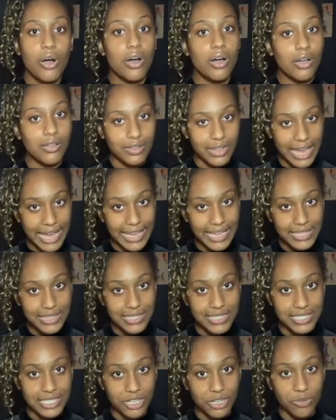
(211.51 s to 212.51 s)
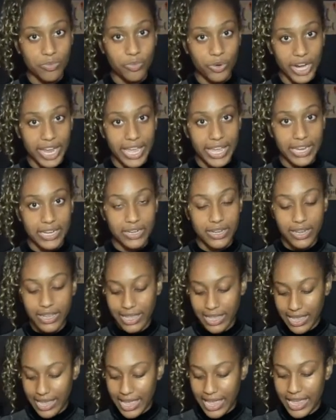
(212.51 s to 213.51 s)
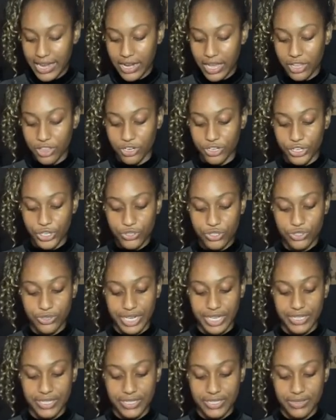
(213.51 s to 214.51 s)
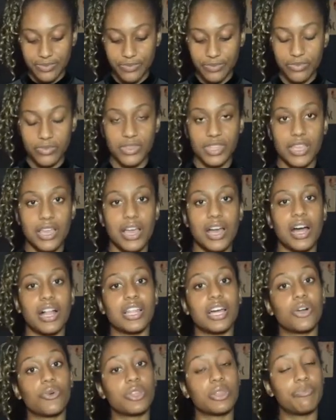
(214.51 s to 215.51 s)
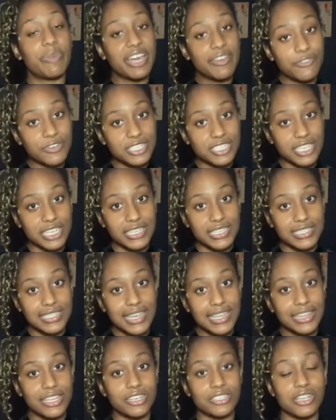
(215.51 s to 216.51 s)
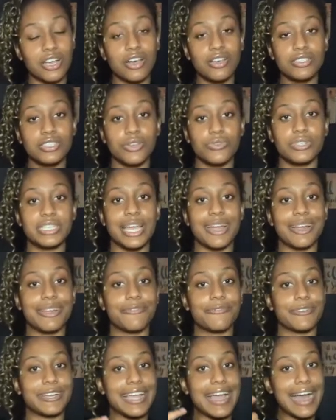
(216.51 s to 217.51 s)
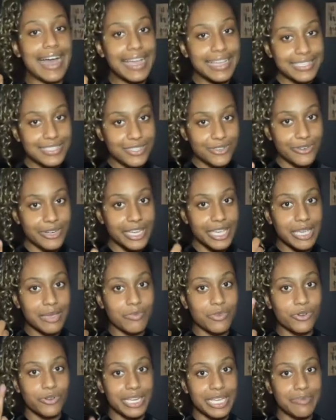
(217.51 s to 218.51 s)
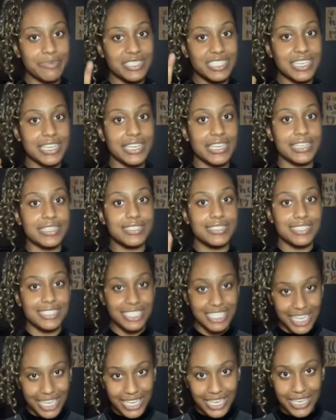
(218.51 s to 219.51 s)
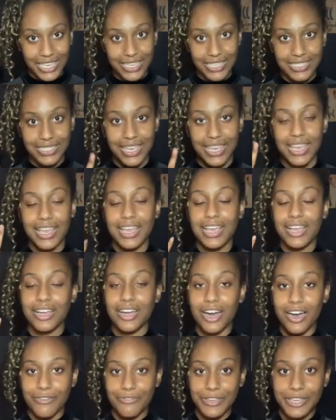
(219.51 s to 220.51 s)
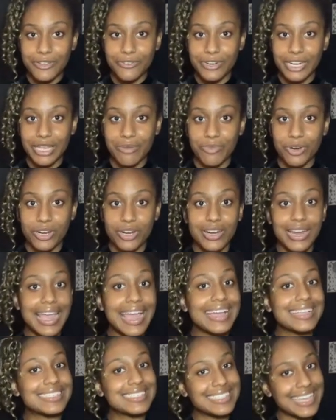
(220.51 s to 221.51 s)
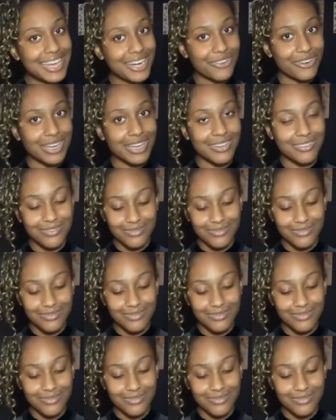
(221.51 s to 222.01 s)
like the Silk brand, and other nutrients. Along with beverages, there's also dairy-free ice cream, cream cheese, cheese, coffee creamer, etc.